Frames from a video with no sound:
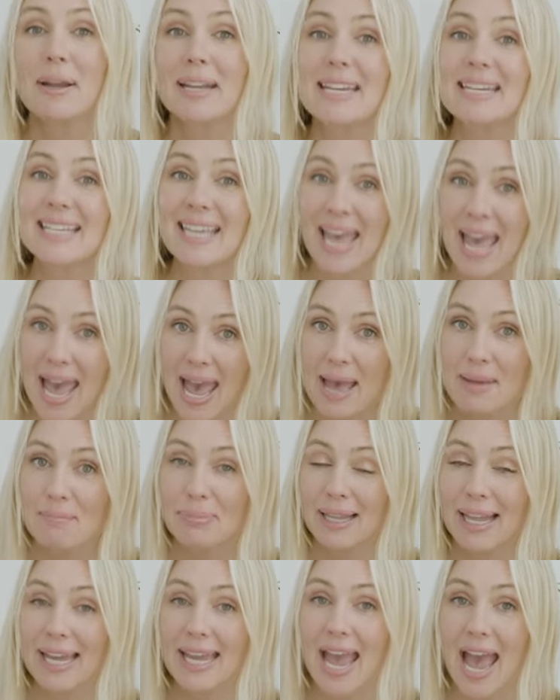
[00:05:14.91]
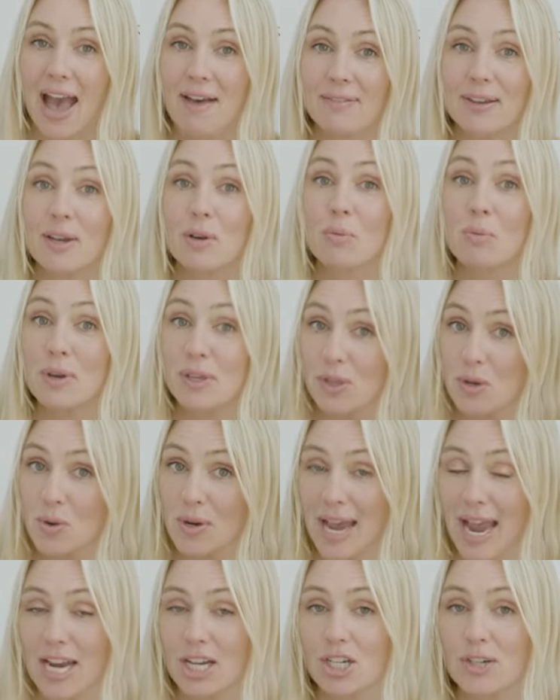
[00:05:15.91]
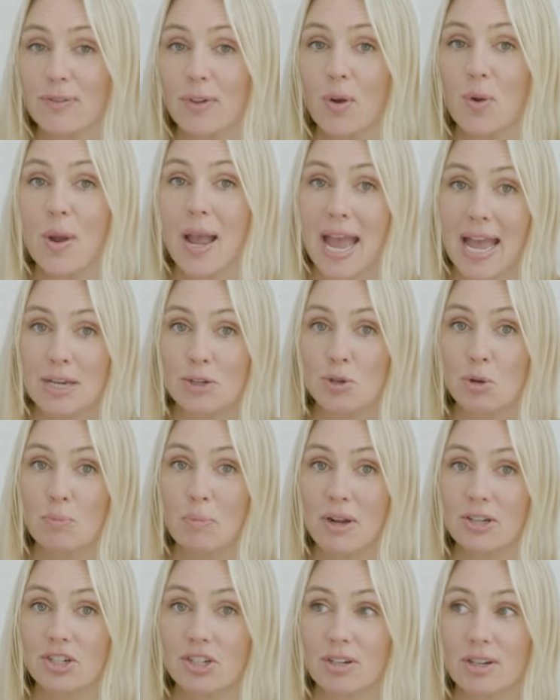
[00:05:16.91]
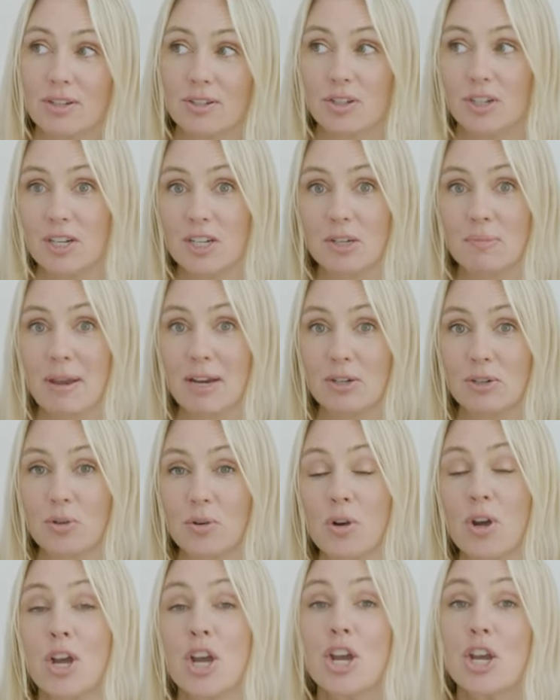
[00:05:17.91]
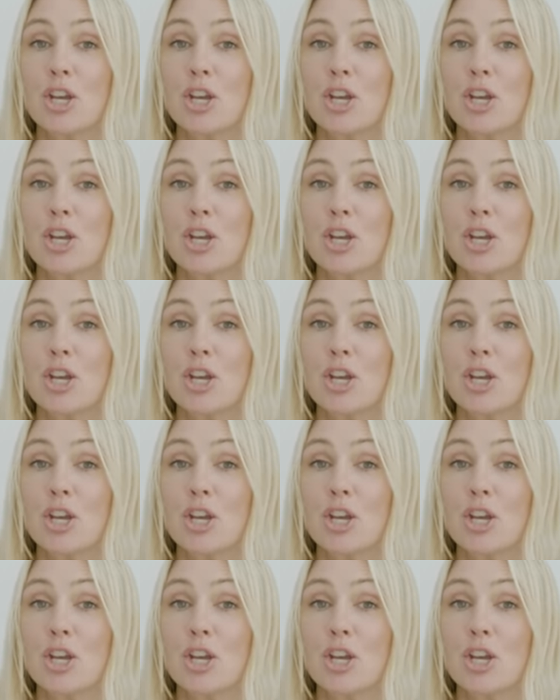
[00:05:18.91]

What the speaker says: But it can play havoc with your cash flow and your budget because you need to make sure